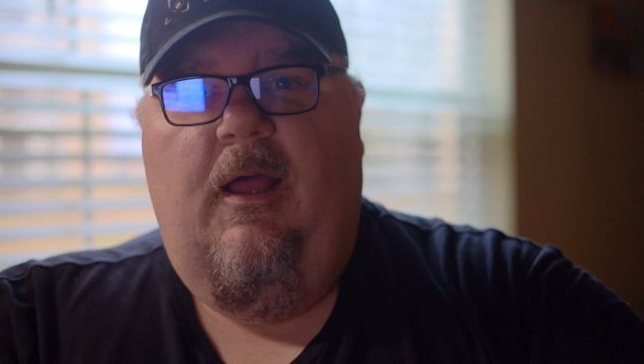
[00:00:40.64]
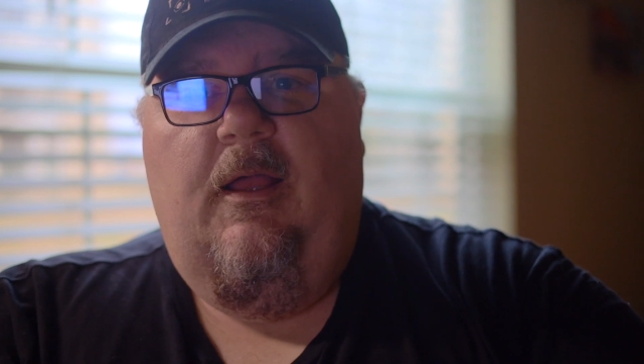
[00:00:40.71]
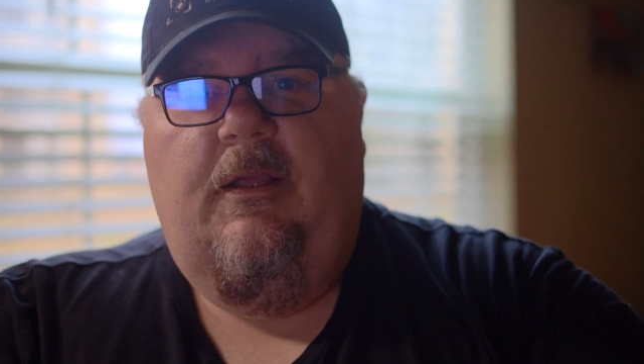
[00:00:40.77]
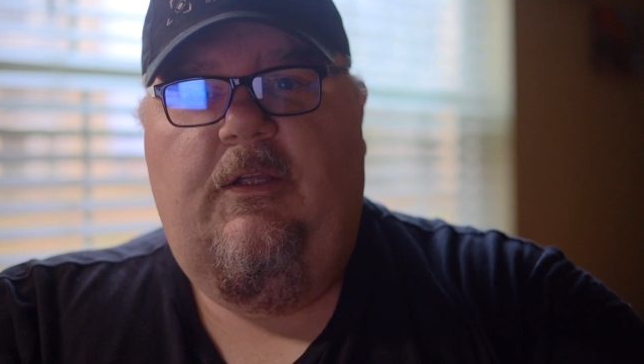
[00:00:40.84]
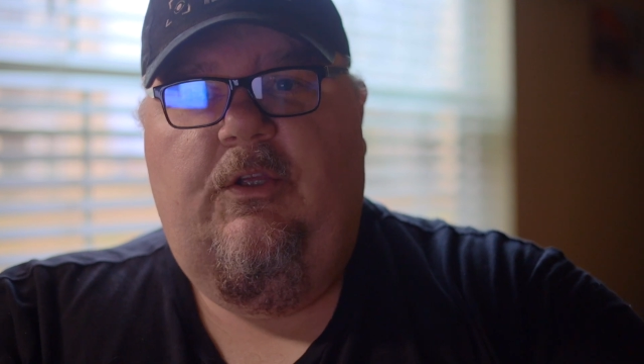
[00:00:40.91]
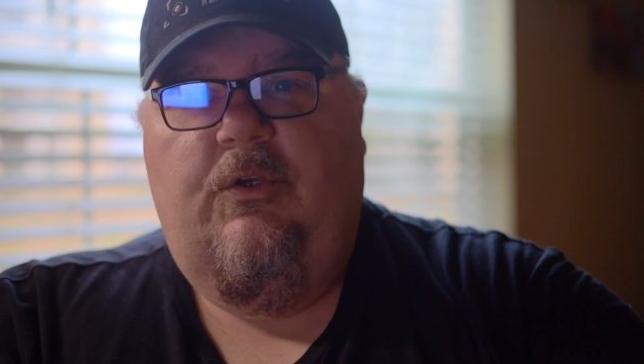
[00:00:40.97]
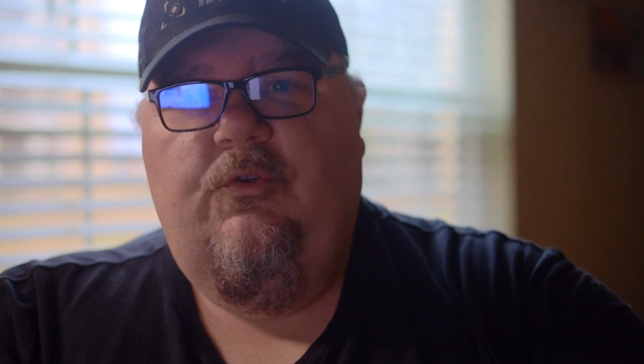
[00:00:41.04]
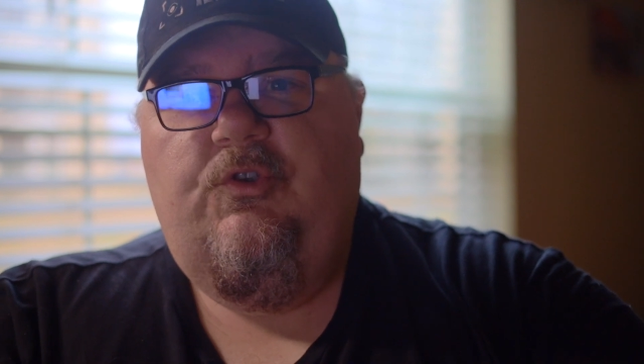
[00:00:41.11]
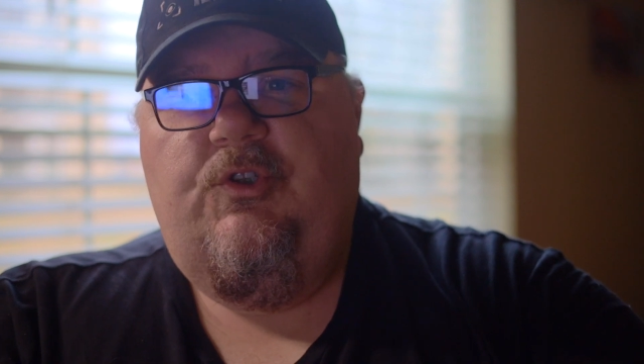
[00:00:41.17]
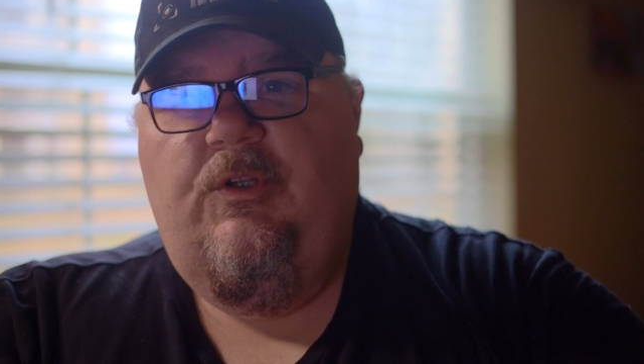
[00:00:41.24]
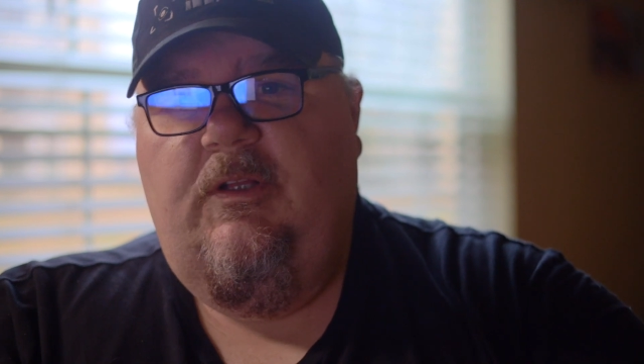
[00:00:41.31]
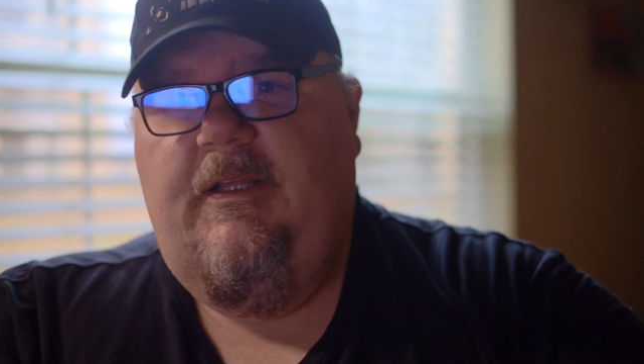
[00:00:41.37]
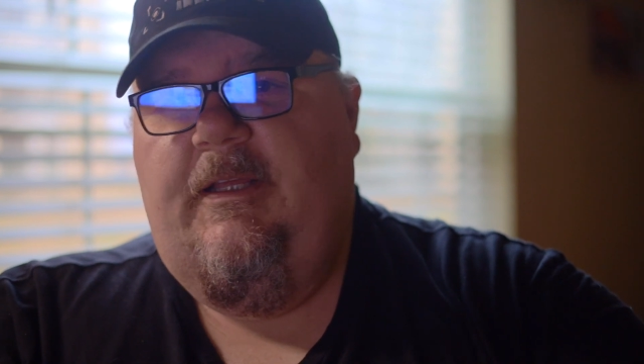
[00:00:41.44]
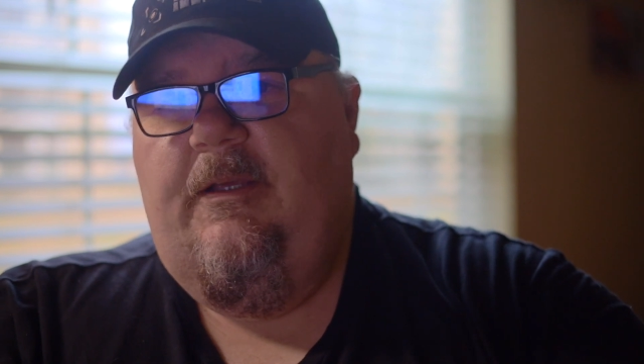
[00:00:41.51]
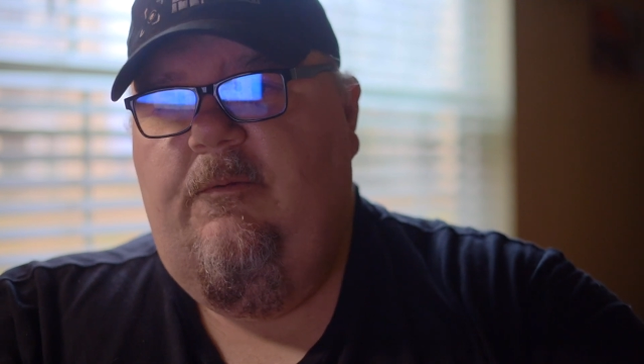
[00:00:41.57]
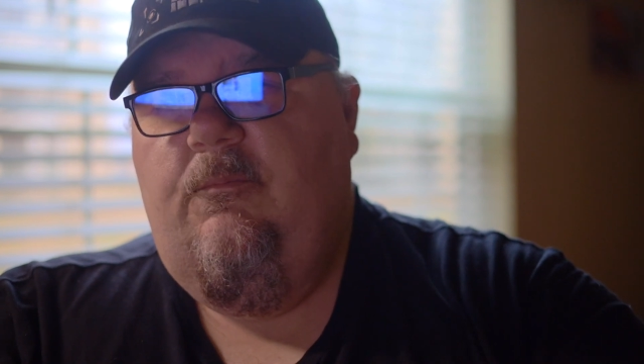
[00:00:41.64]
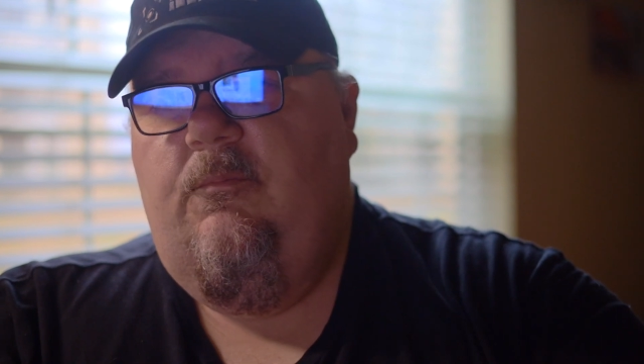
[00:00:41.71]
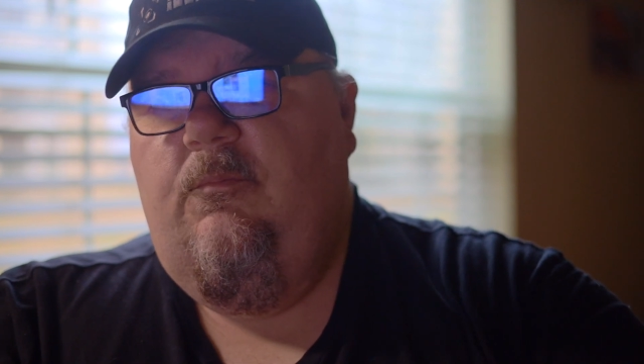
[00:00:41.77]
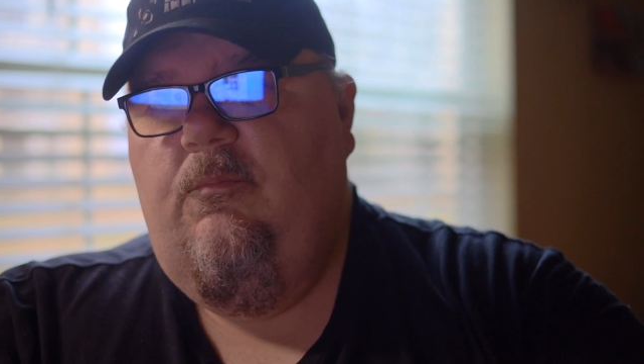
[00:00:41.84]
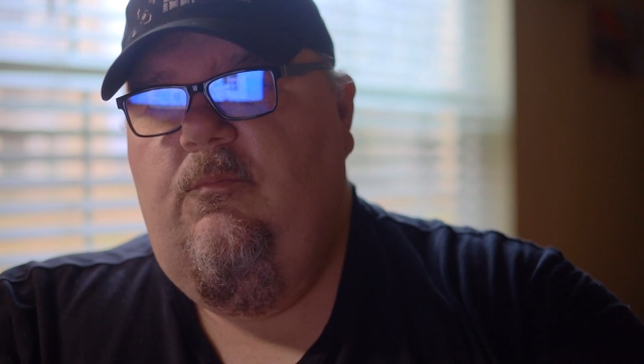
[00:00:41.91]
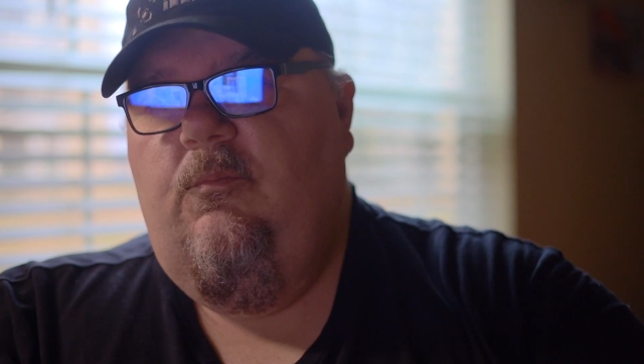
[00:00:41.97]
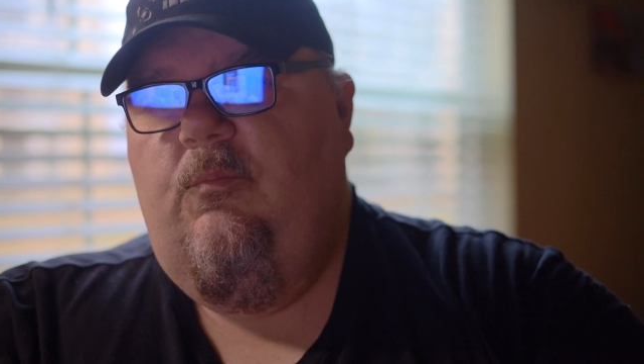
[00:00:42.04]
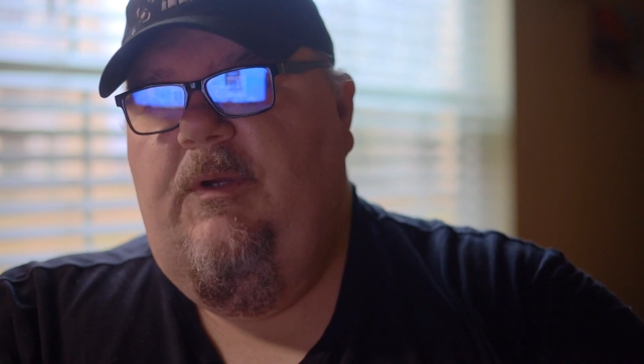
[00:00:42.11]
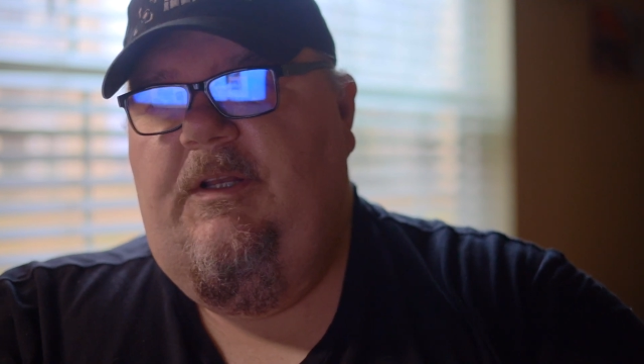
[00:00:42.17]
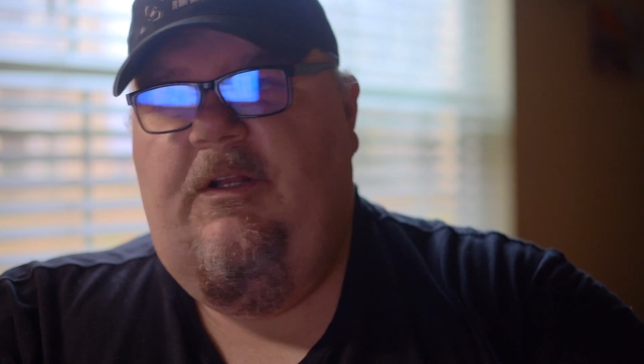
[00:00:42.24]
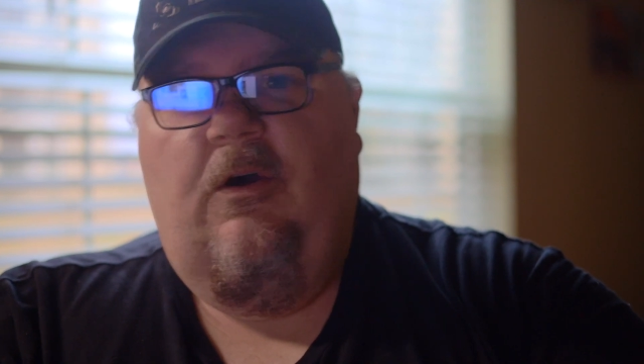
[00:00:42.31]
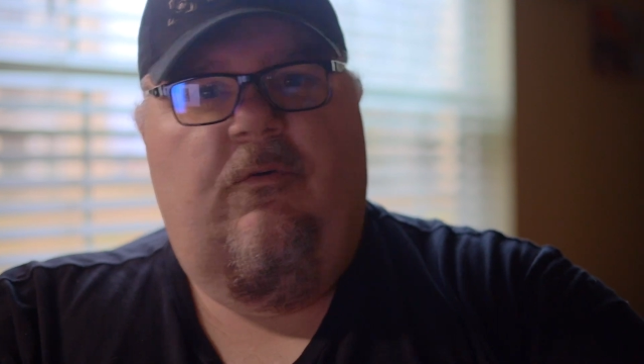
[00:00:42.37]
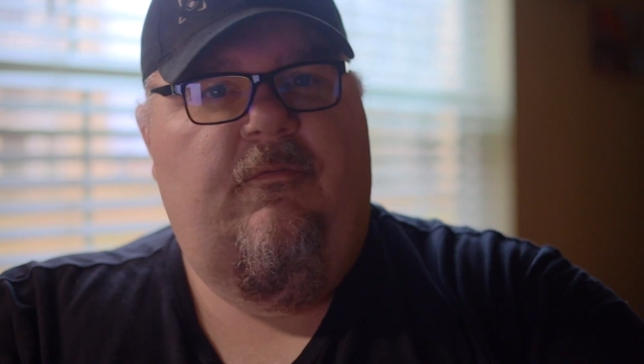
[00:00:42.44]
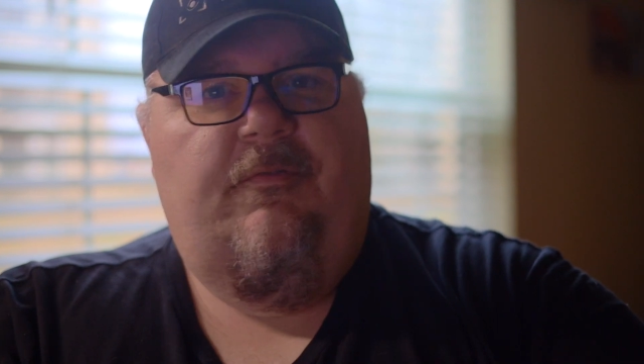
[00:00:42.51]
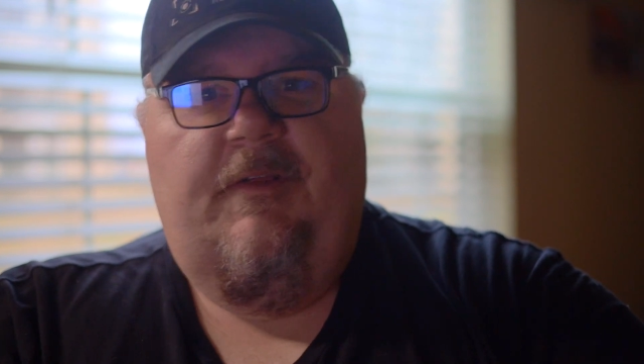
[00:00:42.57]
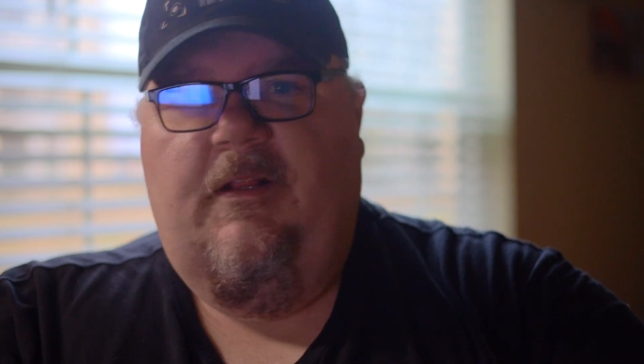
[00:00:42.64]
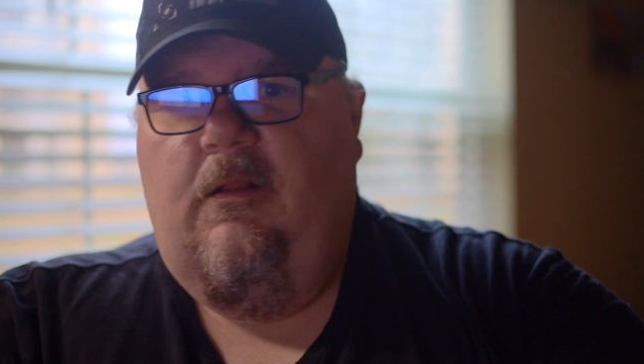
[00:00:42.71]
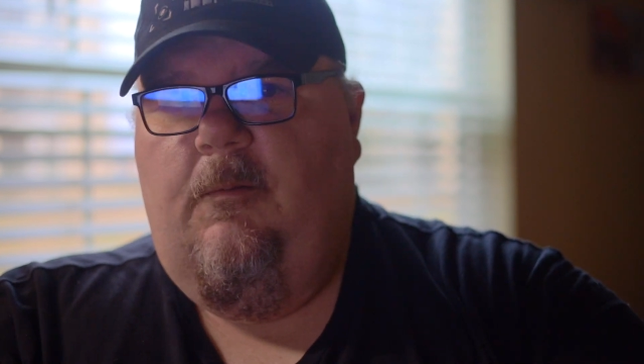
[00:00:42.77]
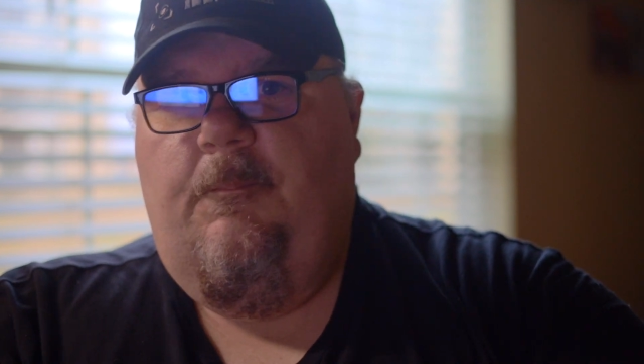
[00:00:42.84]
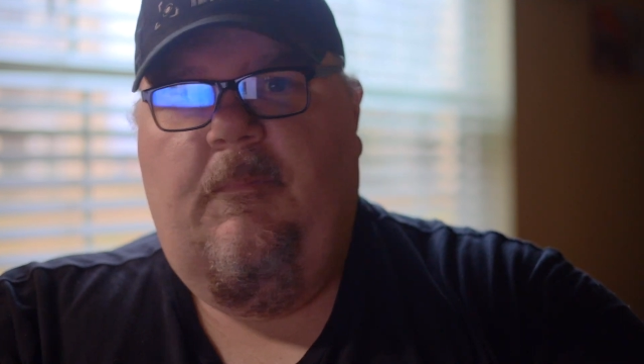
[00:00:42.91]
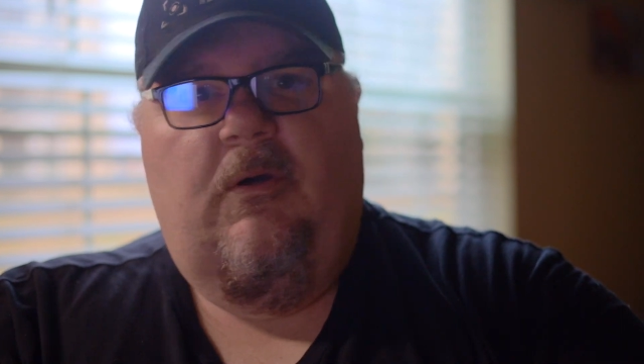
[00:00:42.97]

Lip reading: Usually we don't feel them.